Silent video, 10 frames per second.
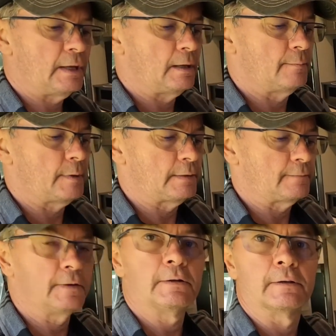on the
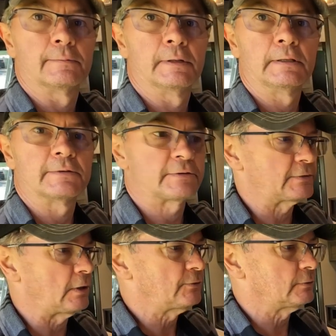front of the rig. This will
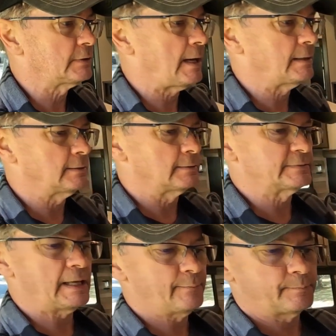also tie into the
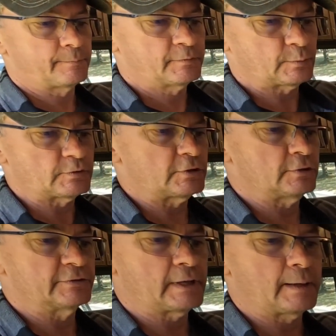same switch that
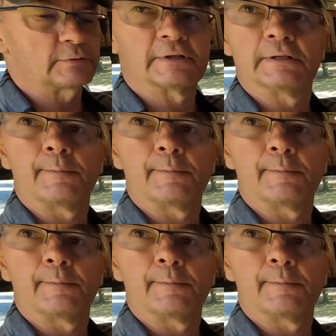turns the cameras on the